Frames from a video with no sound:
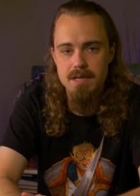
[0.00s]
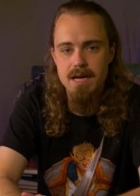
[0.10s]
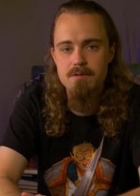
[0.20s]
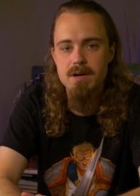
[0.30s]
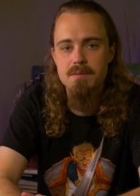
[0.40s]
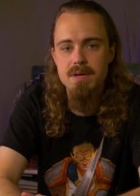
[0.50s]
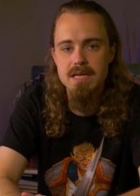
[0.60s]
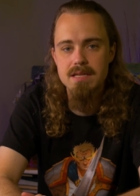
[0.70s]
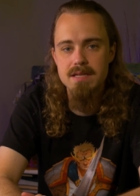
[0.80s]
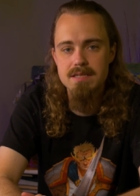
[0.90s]
and I'd recommend
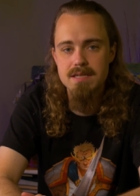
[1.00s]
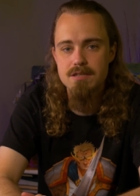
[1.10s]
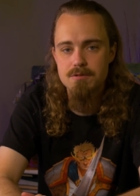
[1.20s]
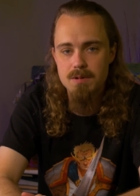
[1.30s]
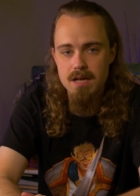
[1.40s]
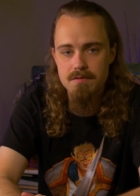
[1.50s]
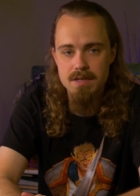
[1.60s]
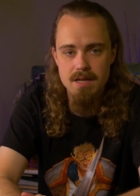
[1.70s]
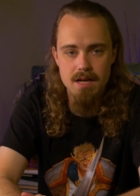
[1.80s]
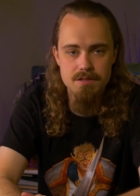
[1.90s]
at least a 12
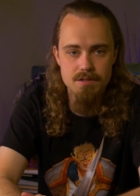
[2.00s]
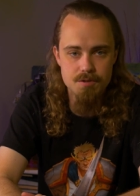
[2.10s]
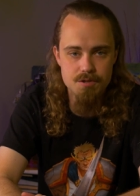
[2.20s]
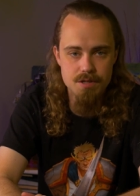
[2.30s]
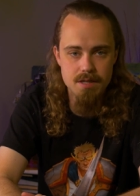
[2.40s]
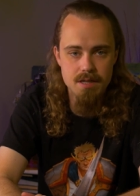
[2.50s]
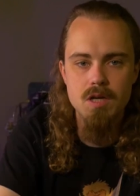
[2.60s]
in constitution.